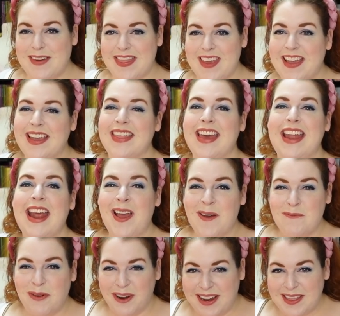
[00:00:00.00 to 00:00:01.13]
I think that
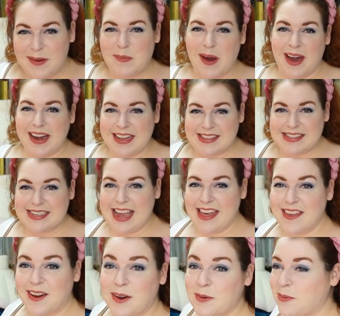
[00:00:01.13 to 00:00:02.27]
putting the bodice
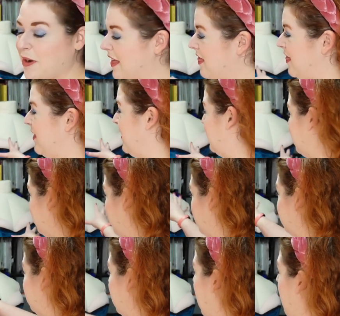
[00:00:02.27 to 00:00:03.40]
together with the skirts, like